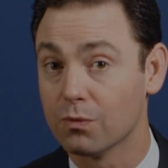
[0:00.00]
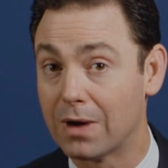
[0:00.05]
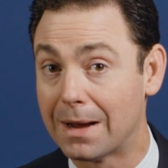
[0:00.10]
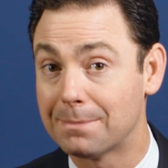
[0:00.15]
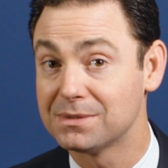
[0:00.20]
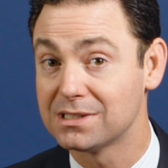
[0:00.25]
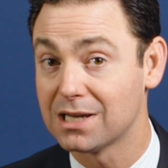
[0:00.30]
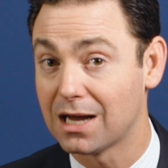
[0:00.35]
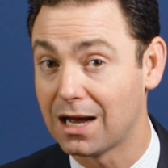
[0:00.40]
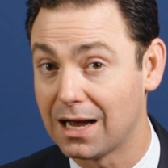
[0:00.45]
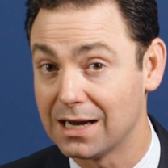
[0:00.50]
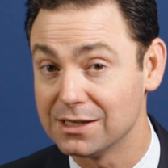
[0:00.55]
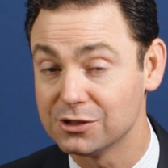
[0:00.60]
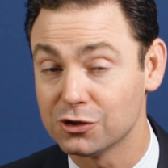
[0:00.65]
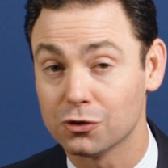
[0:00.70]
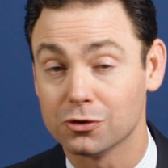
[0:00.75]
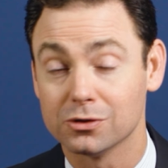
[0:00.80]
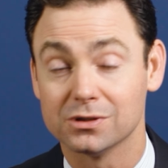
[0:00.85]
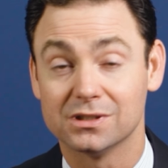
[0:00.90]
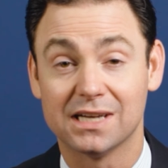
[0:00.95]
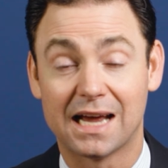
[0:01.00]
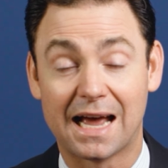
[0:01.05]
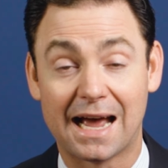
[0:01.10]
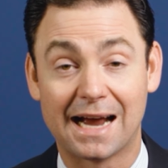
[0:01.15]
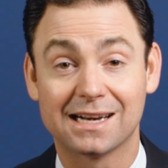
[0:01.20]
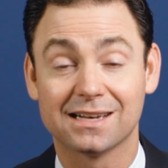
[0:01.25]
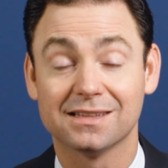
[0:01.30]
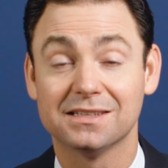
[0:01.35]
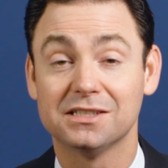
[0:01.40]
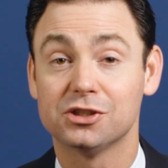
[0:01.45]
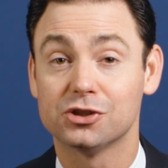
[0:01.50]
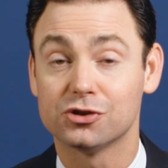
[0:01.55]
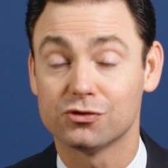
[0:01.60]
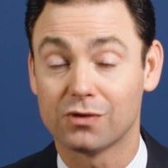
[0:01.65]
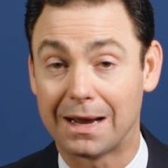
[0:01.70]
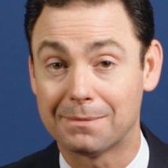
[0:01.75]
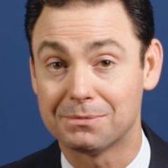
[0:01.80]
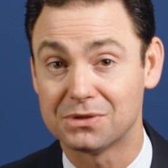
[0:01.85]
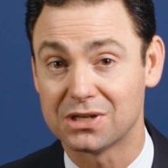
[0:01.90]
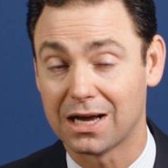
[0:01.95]
Rep ties or diagonally
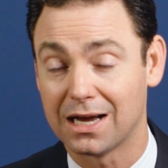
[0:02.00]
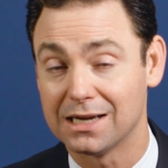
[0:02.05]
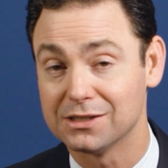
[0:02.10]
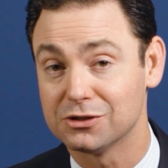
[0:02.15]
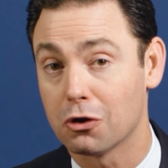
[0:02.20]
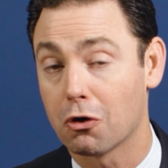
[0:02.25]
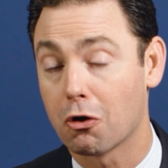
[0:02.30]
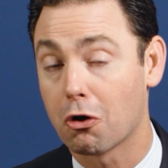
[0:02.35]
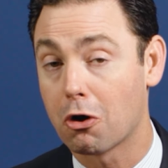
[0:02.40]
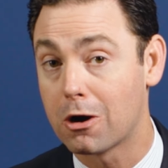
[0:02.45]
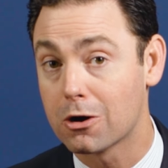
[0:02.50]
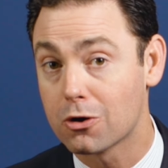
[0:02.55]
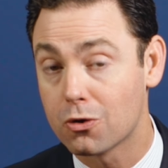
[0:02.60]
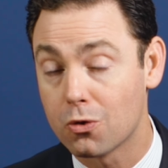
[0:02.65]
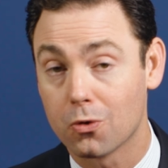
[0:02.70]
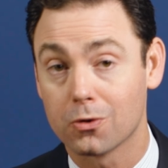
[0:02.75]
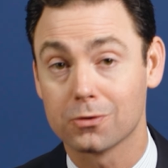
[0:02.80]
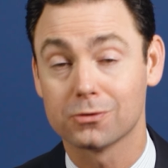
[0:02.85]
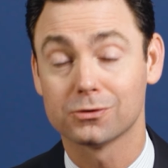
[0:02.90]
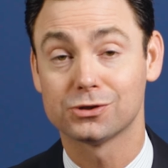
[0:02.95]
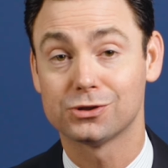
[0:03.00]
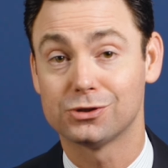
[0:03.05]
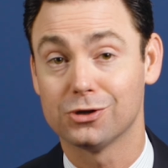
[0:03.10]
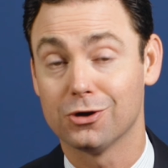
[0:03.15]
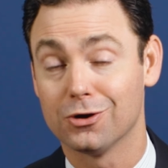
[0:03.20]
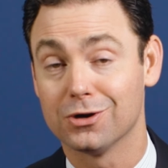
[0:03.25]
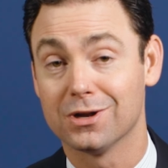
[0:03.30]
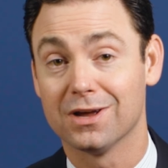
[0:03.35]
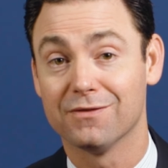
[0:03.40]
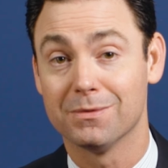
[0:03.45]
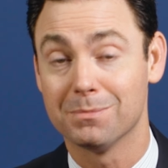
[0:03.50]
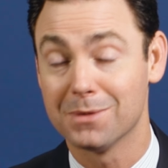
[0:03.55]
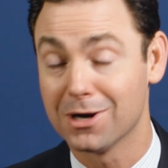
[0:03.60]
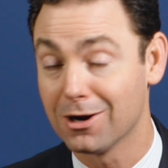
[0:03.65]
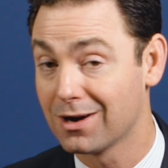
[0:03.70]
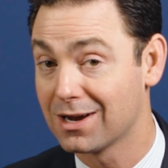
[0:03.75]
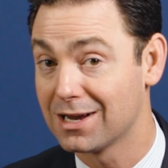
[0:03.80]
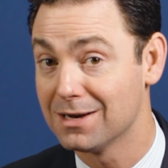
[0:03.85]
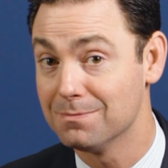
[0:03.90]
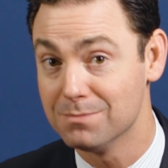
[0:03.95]
striped ties are our cornerstone of
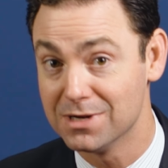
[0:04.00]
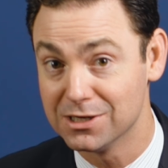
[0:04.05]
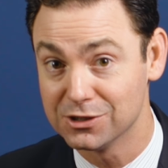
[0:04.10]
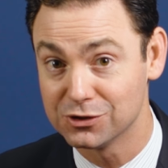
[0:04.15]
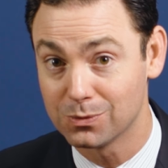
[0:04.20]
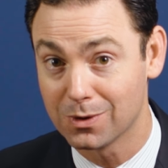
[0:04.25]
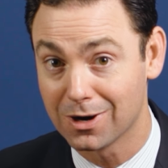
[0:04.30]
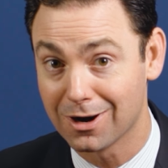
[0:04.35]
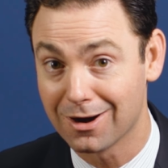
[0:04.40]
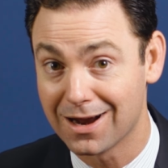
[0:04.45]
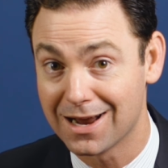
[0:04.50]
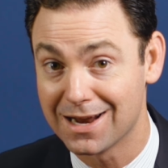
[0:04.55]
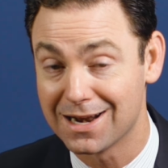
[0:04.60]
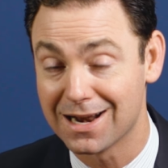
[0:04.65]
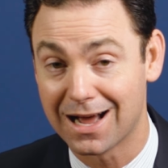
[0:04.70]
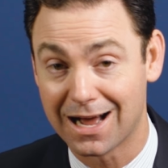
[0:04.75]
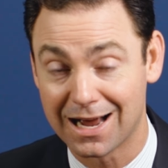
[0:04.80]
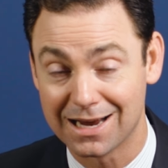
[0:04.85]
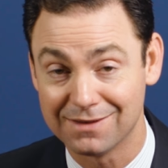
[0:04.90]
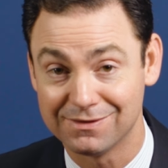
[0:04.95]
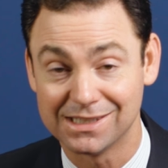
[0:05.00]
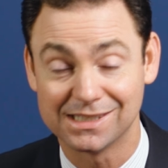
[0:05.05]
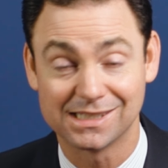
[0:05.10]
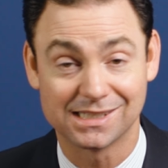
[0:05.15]
American menswear and Ivy